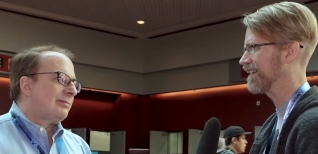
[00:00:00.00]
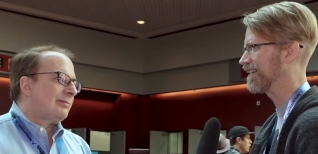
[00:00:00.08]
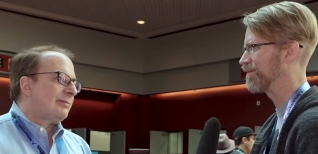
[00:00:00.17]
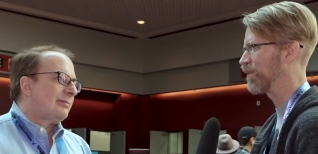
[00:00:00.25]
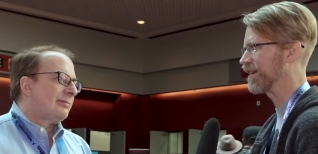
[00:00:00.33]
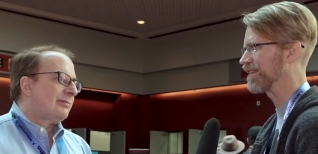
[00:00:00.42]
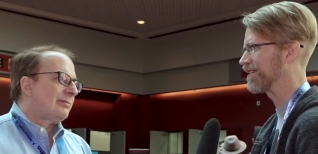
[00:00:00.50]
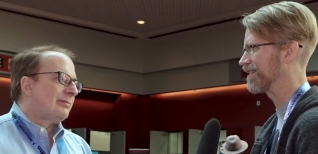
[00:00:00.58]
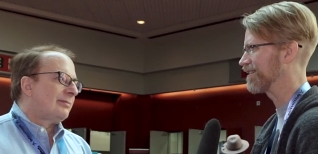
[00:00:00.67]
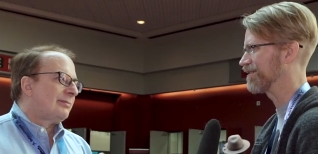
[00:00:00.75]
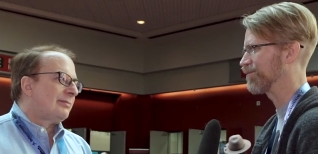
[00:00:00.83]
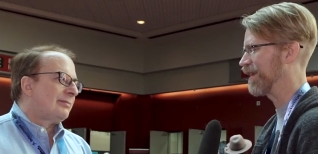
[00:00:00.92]
Speaker 1: um, when
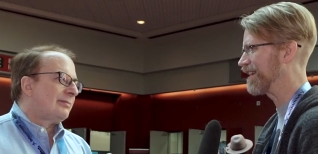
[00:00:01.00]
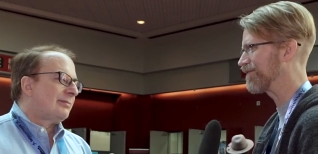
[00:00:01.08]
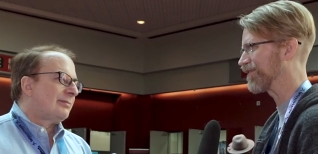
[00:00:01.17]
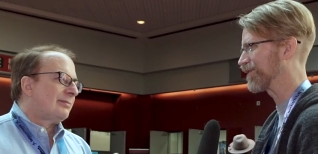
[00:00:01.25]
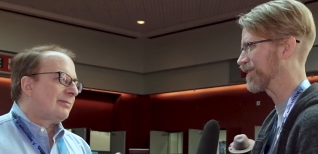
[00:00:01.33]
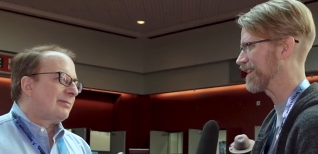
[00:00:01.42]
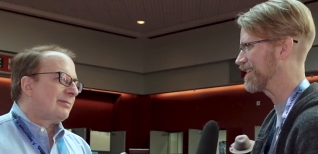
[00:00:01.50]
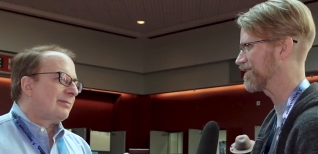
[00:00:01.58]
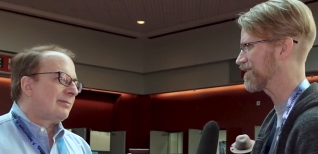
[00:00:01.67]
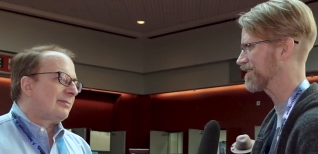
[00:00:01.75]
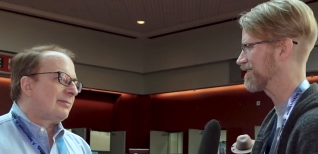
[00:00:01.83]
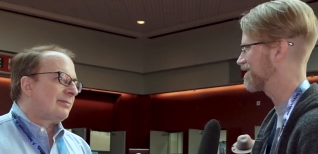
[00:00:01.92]
they're ready for
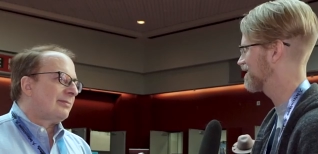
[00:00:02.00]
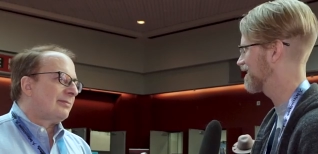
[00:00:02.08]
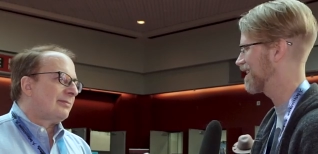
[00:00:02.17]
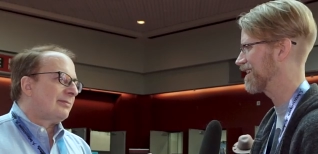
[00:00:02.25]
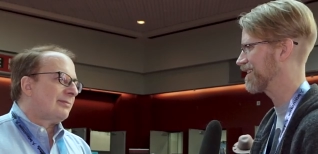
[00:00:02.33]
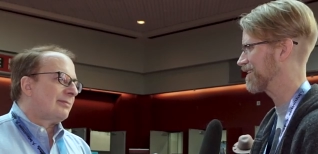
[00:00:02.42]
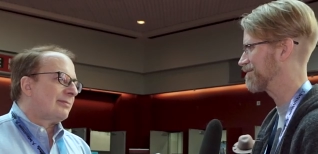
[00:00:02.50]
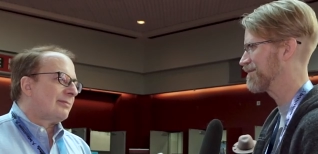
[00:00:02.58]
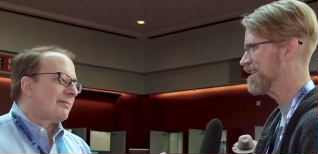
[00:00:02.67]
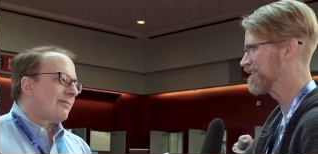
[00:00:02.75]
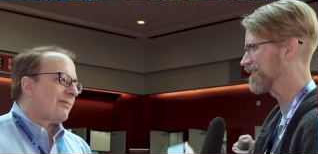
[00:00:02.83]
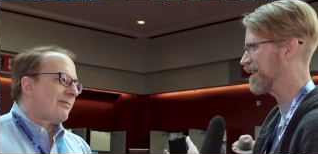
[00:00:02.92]
release,
Speaker 2: and then they can
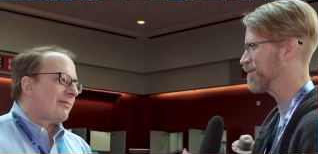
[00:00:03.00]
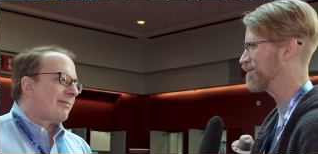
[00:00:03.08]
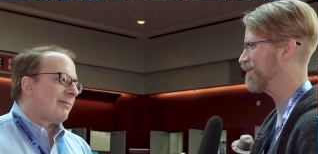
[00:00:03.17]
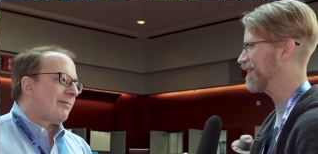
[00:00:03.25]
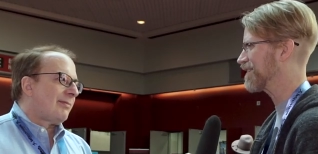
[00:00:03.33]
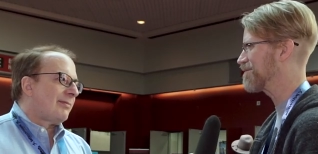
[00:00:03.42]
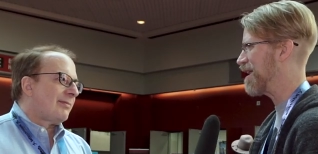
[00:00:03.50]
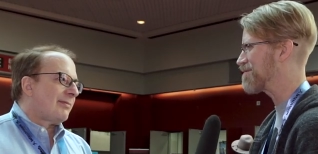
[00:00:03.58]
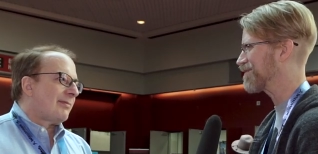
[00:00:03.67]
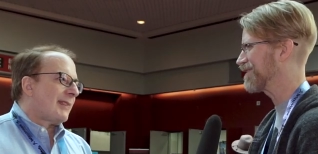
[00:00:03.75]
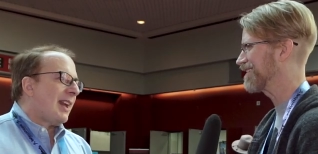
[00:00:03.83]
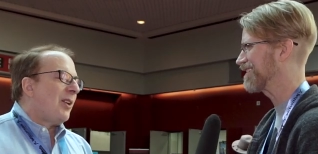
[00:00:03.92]
come and pick them up.
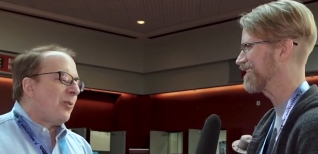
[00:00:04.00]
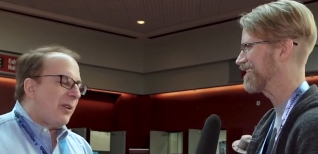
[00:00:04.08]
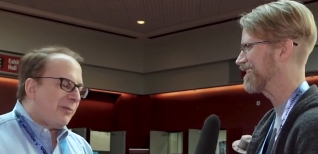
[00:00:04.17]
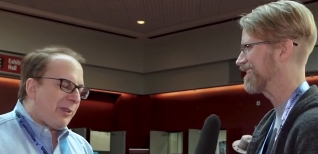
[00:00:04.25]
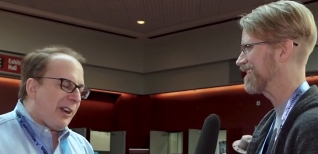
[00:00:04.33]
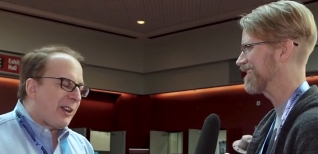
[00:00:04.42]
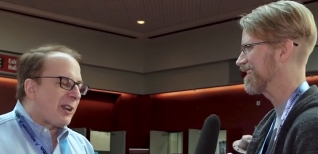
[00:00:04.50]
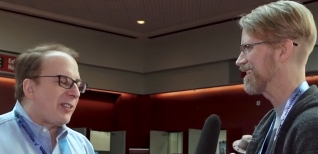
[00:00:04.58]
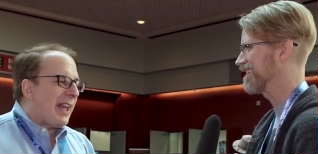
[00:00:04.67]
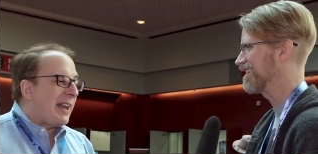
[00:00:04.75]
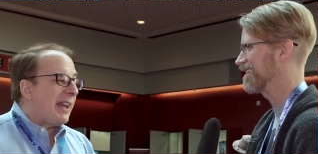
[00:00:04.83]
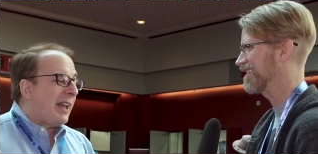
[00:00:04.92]
Very good.
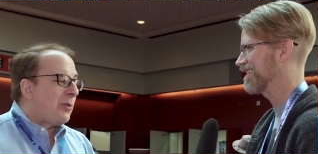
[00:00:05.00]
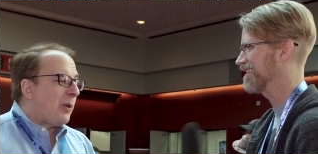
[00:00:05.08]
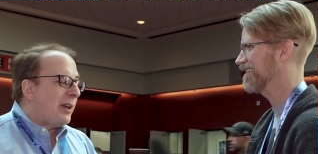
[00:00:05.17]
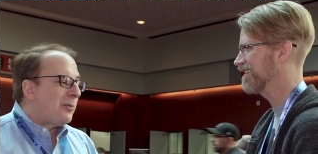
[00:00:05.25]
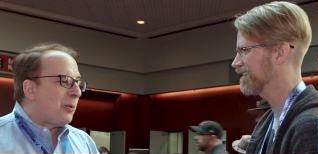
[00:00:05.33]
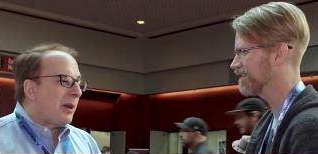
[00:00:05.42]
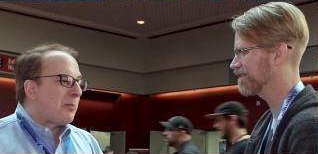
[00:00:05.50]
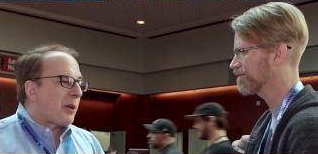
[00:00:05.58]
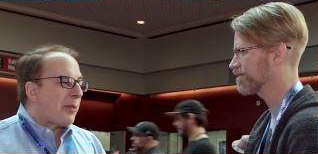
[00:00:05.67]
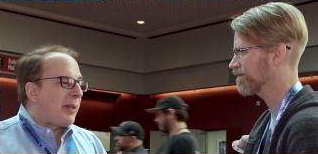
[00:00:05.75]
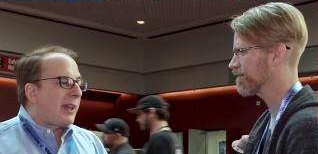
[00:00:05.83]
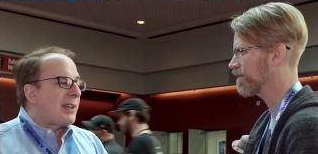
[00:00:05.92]
And and one one more
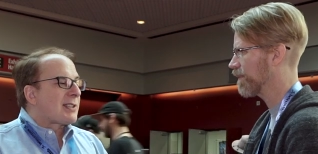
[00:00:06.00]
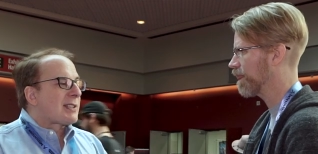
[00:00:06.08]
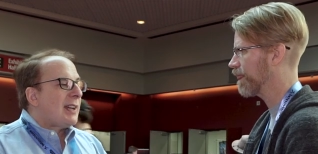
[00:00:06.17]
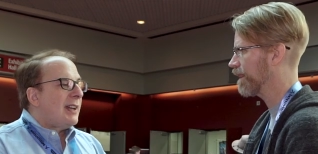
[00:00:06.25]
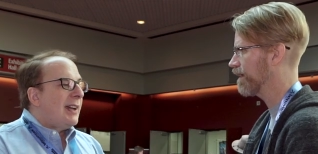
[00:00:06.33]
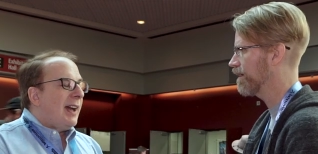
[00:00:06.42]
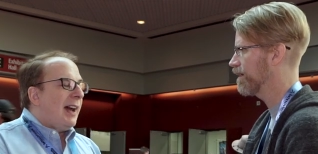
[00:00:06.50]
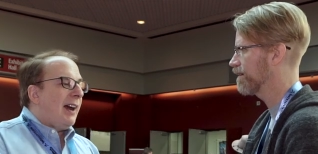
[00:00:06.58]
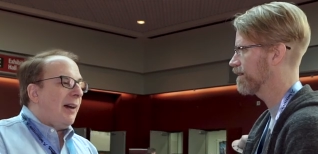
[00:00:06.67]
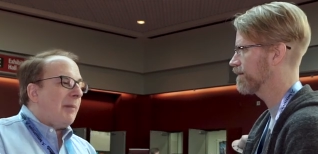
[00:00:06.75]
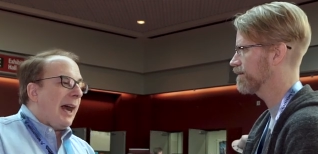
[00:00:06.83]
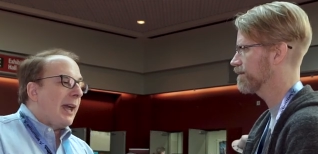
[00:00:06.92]
thing is,
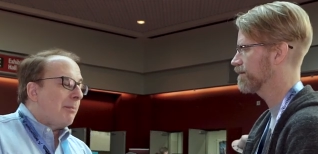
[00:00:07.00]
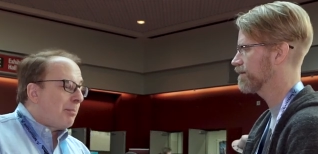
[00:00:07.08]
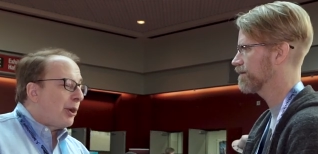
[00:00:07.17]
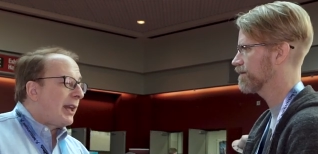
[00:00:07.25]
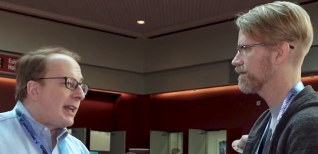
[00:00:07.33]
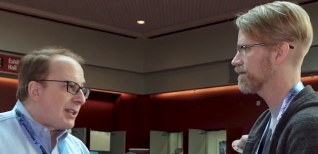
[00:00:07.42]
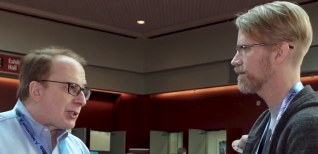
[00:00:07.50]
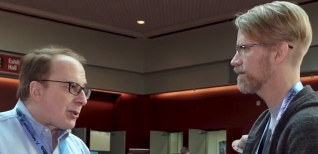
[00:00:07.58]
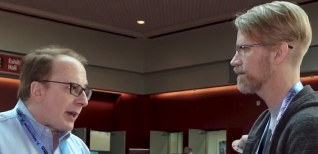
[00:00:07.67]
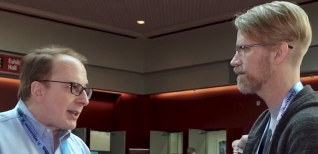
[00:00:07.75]
um, I am putting Easter